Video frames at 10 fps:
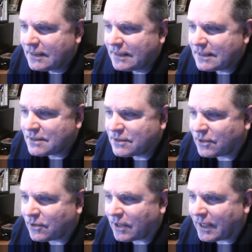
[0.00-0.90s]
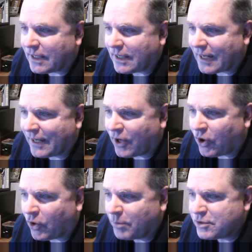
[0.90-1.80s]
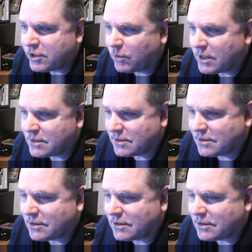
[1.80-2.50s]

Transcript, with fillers: And so uh, I hope she wasn't.